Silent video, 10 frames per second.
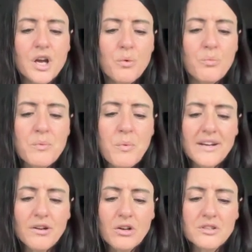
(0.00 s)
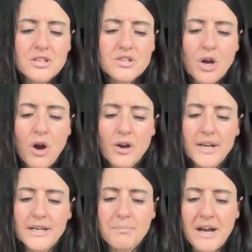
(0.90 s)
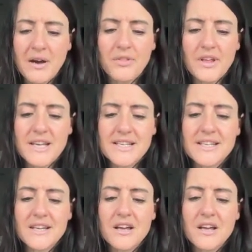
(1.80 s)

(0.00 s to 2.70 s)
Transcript: We went on talking about this,